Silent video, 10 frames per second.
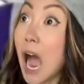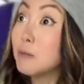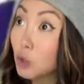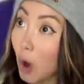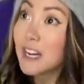I'm
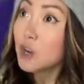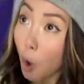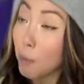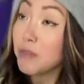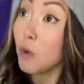trying to
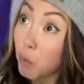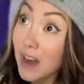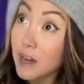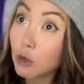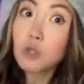open the
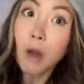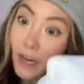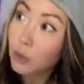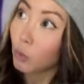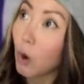window so I
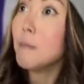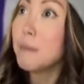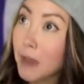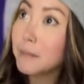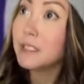can throw out my
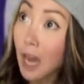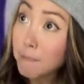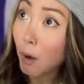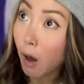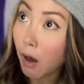baby's
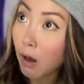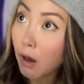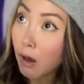diaper.